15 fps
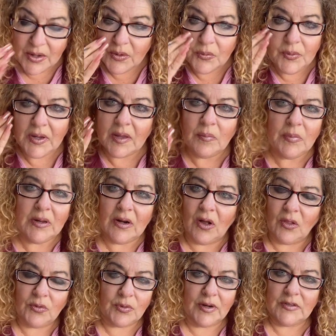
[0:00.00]
We can be at all
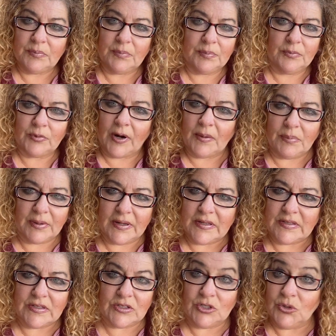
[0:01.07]
the right
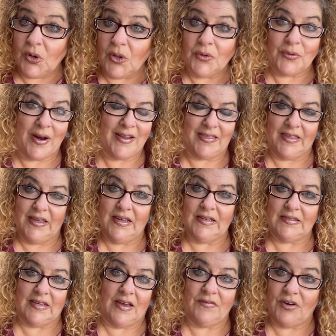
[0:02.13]
places, do all the right
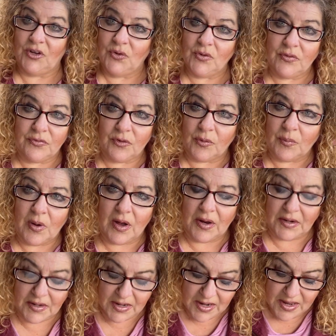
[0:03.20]
things, have our uniform
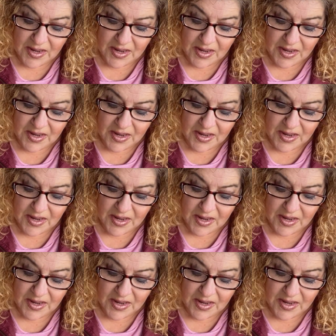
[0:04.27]
on,